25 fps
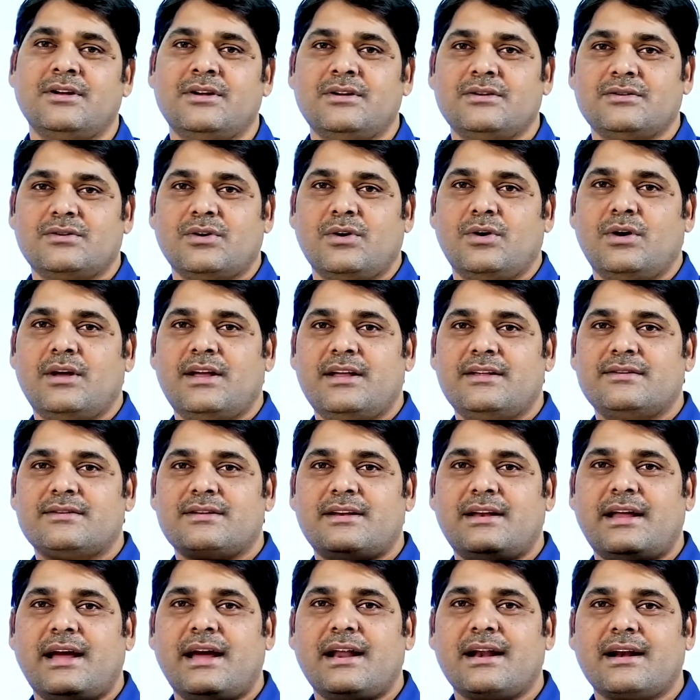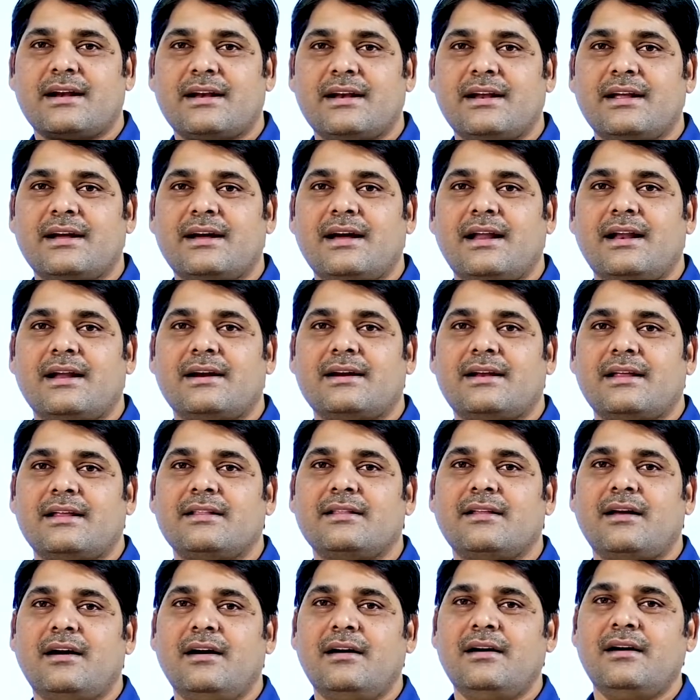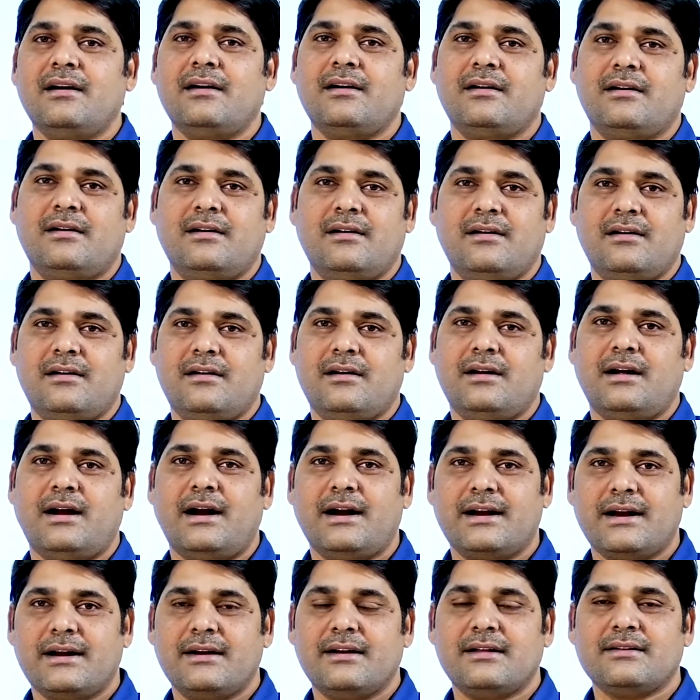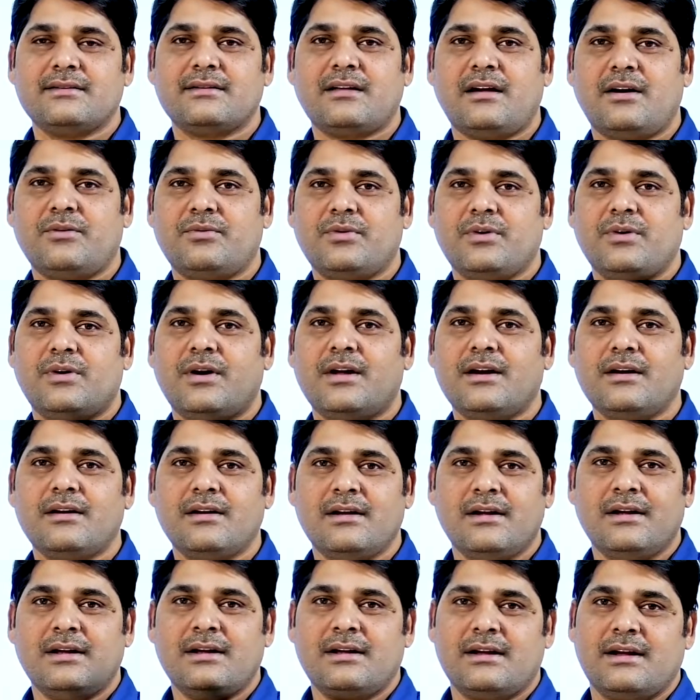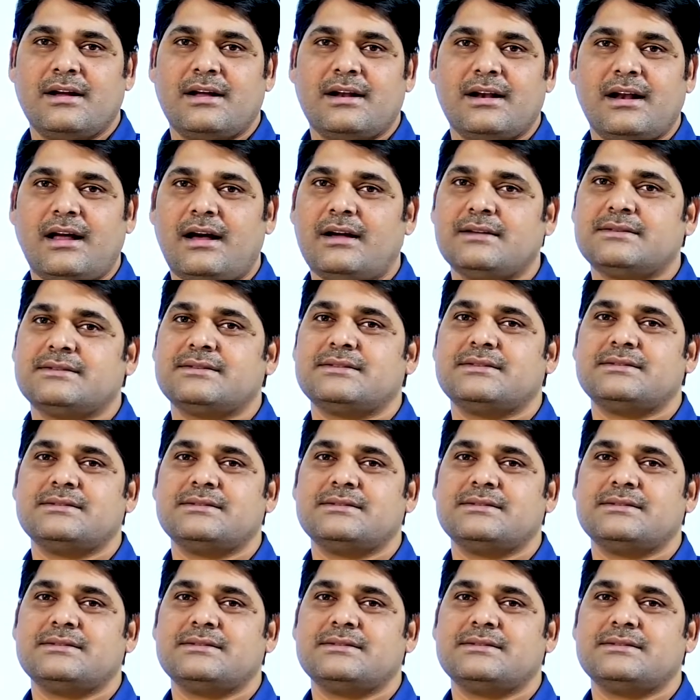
So he is directly collecting the attendance of your class.